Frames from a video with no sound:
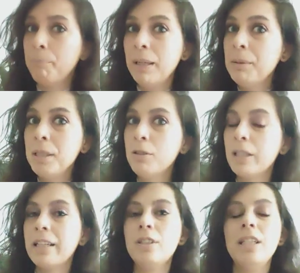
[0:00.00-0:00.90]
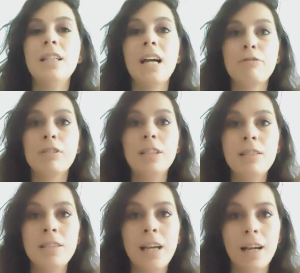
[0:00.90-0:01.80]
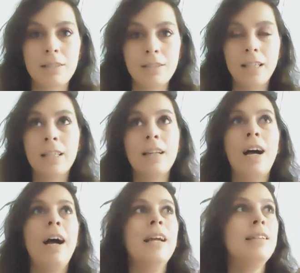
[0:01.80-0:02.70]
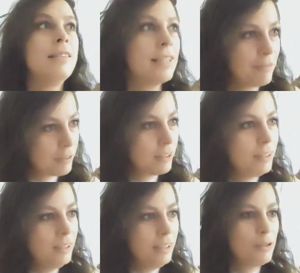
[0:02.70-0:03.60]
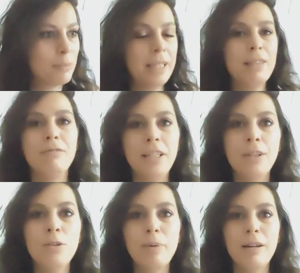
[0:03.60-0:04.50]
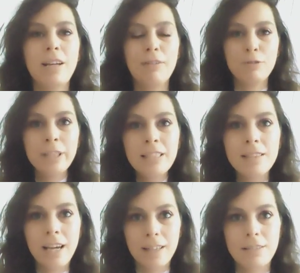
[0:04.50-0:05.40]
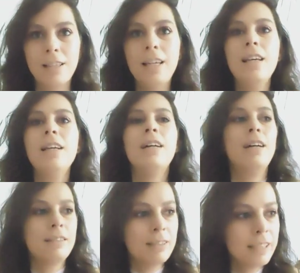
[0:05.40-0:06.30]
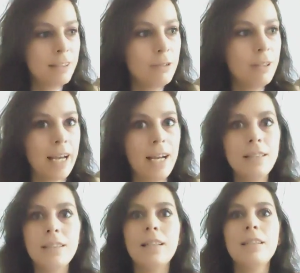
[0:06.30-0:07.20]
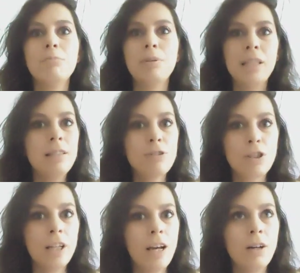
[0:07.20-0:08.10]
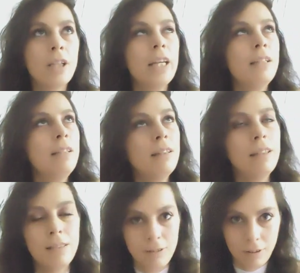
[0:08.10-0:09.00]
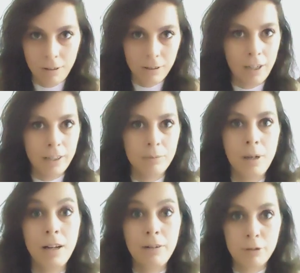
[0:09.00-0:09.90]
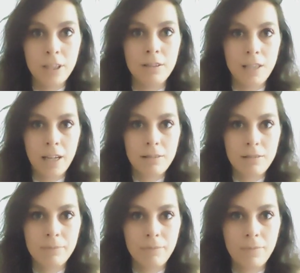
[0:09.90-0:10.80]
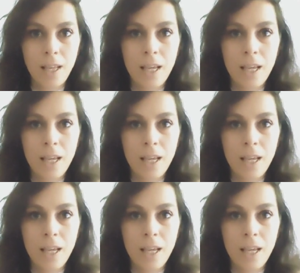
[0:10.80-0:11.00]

Maybe you like to eat aphrodisiacs, and I definitely need to make a video about aphrodisiacs. Until I do that, please check out any list online about aphrodisiacs.